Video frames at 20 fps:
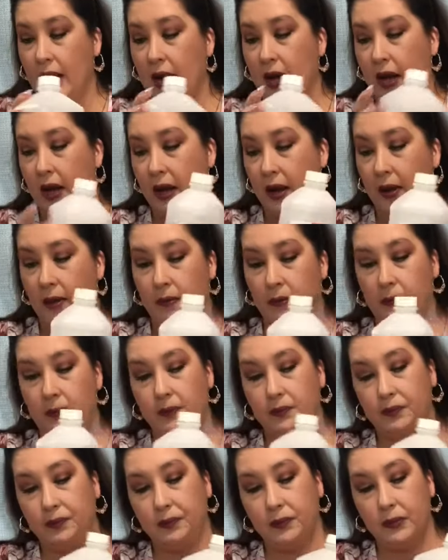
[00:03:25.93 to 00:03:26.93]

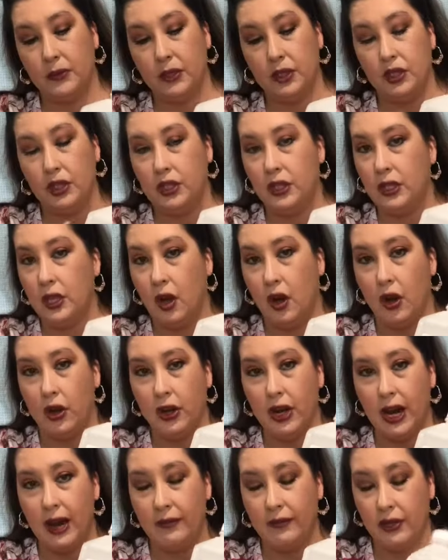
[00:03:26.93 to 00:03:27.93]
All
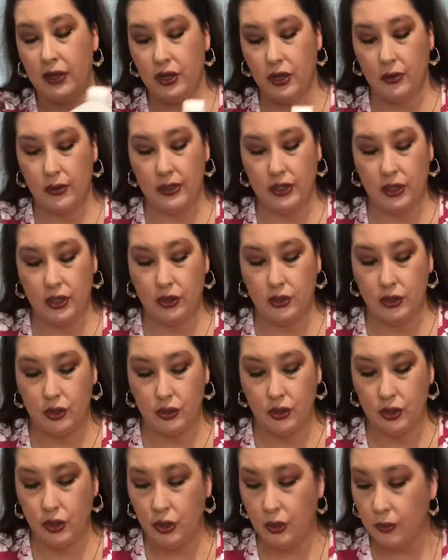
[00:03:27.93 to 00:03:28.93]
you have to do is use your
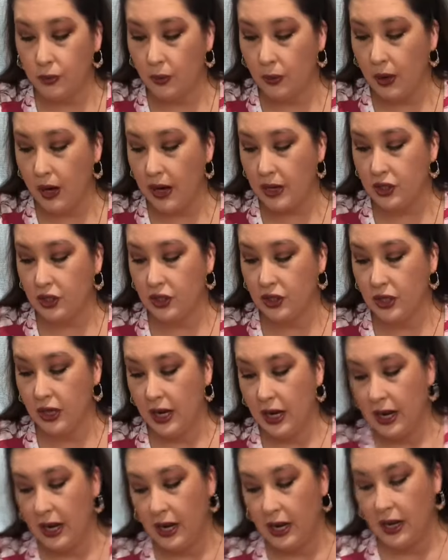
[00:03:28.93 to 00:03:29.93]
toothbrush,
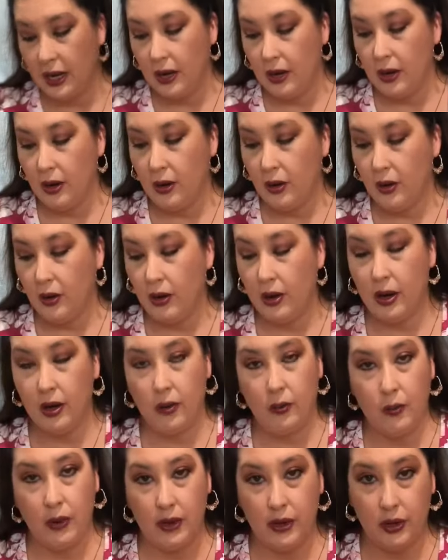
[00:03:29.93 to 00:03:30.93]

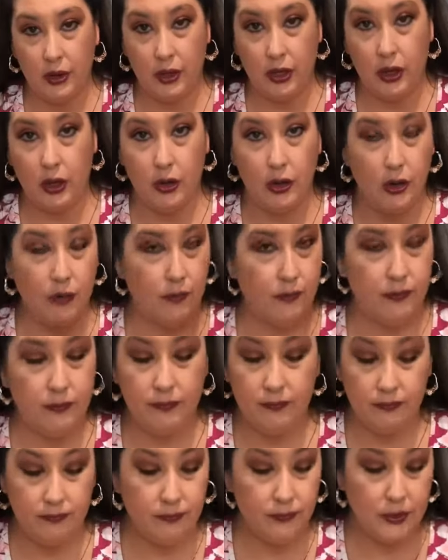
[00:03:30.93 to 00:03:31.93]
whether
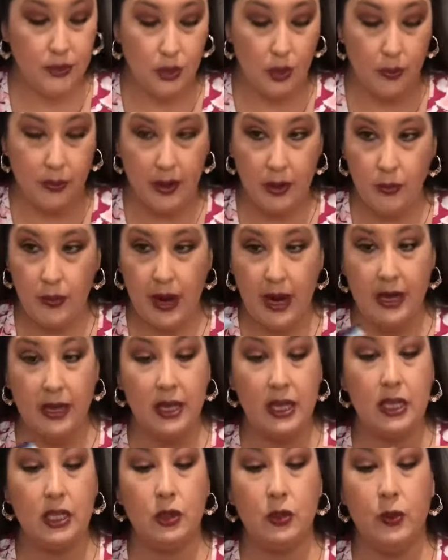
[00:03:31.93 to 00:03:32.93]
it's already wet.
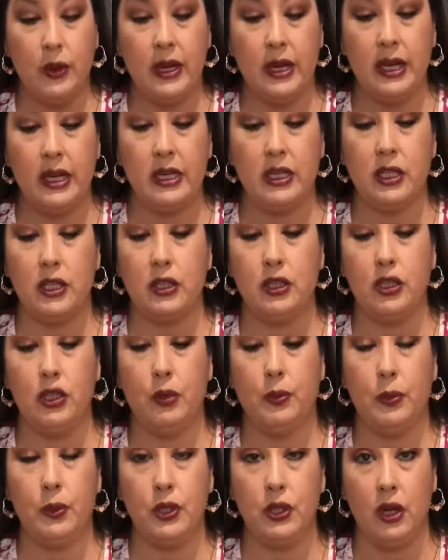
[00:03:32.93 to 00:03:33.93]
This one is
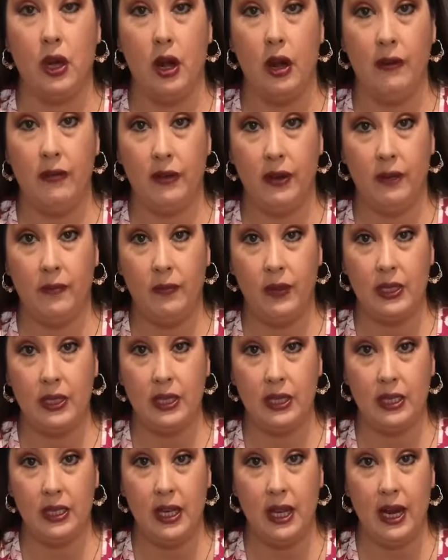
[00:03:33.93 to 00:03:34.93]
super soft. This
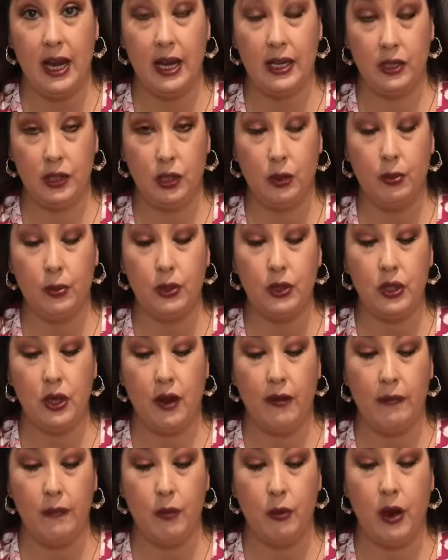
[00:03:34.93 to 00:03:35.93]
is that super
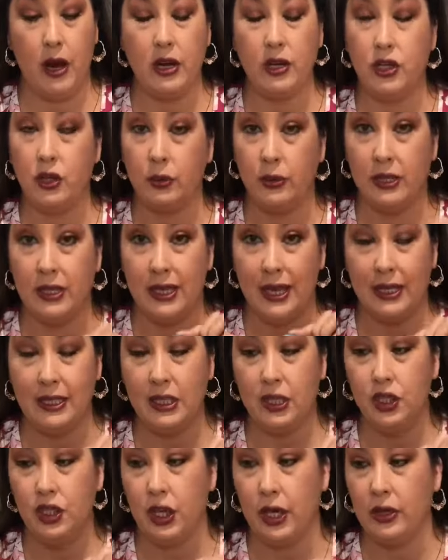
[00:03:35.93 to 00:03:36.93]
soft brush, so it's nice
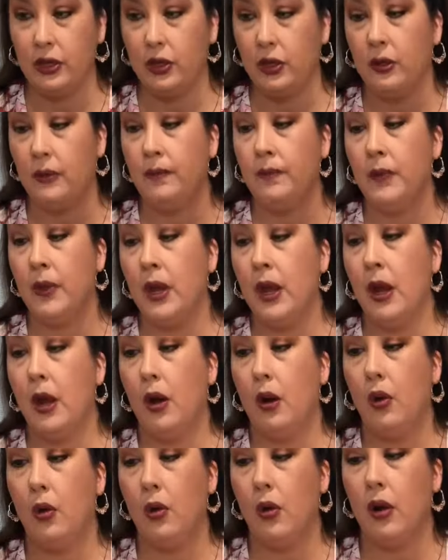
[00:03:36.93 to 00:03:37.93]
and gentle.
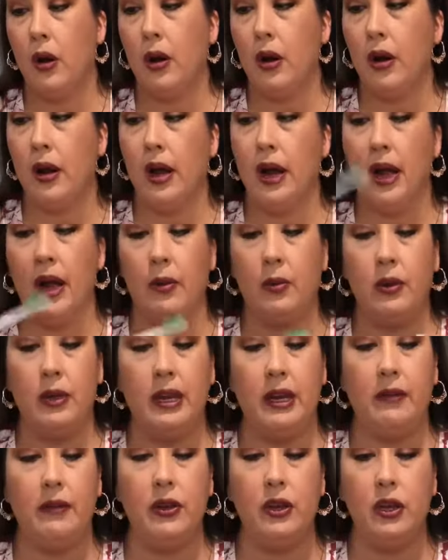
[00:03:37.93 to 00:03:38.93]
Or I will
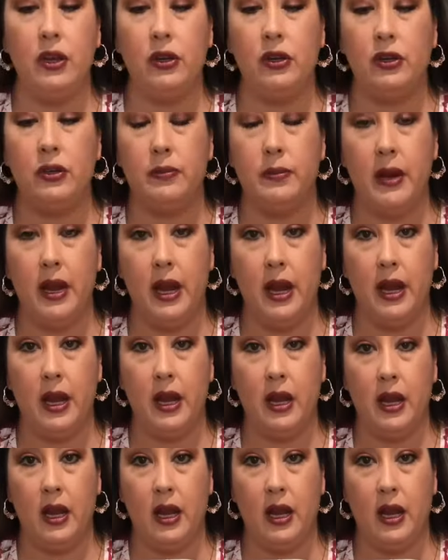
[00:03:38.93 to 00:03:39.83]
even use my